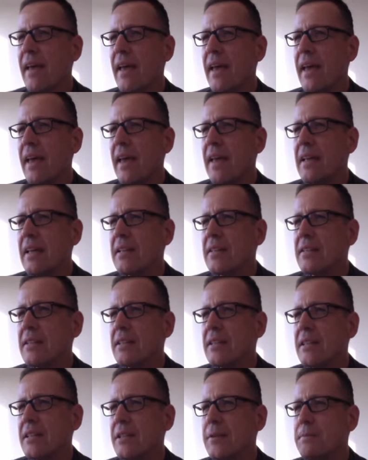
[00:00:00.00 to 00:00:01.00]
And
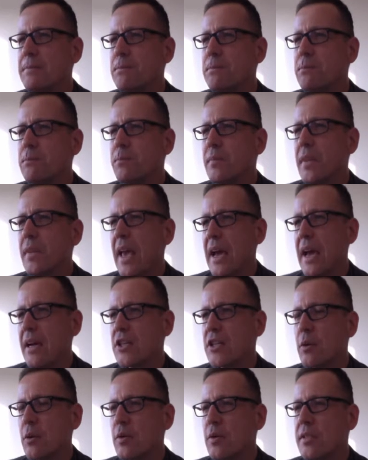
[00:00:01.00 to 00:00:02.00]
yeah,
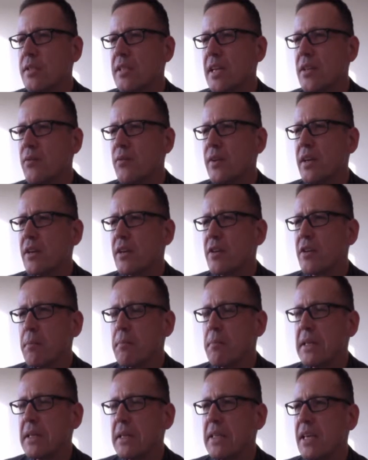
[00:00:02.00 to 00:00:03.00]
it shows that we are
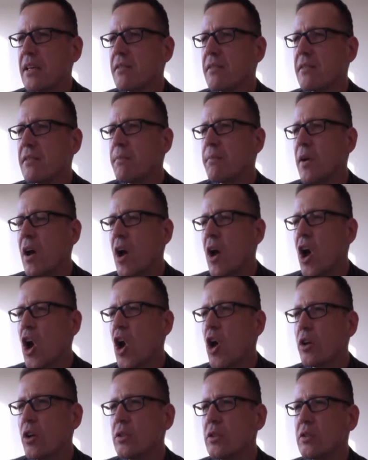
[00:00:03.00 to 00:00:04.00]
emitting a
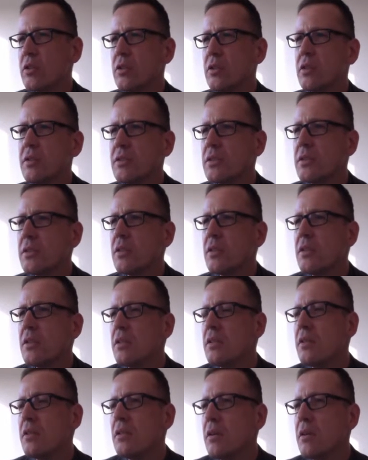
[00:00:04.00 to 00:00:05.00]
lot
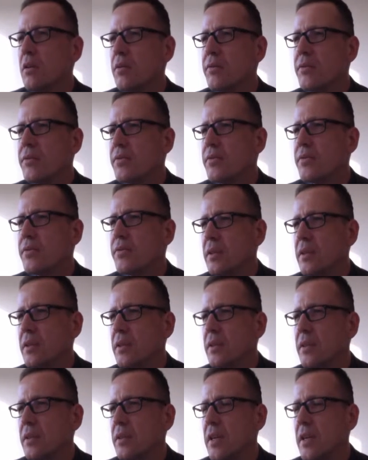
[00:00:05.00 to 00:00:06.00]
of
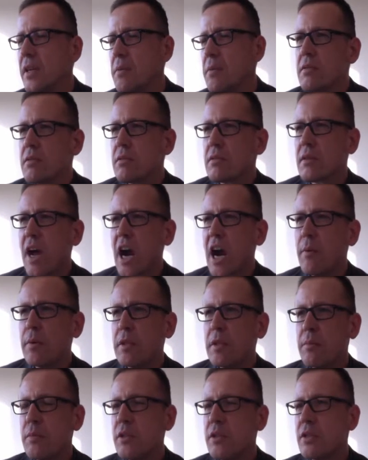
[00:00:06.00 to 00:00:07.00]
emissions,
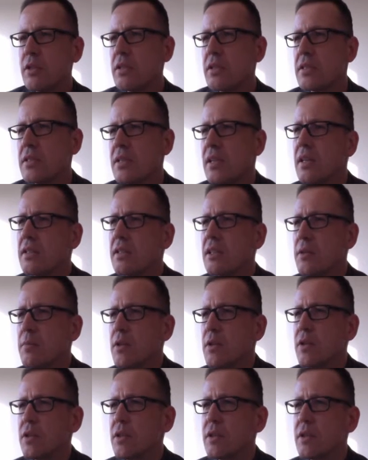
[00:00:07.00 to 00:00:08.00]
carbon emissions and other
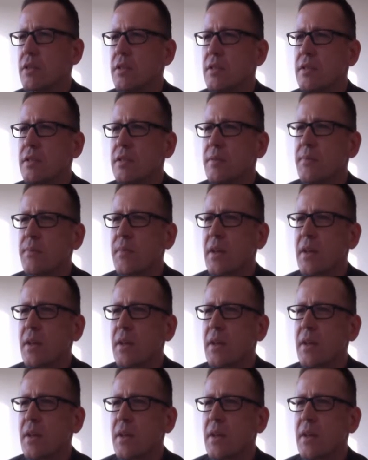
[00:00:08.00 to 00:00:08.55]
emissions,